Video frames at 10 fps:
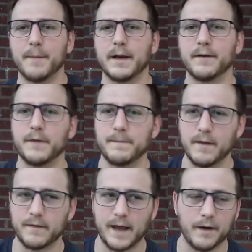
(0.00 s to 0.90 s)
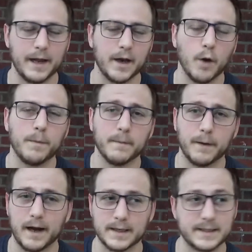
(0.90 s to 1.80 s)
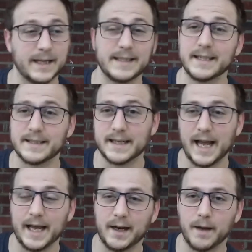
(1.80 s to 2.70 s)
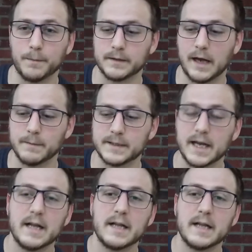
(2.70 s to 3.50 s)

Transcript: I'm going to flip this out and open a box. I did it today a couple times.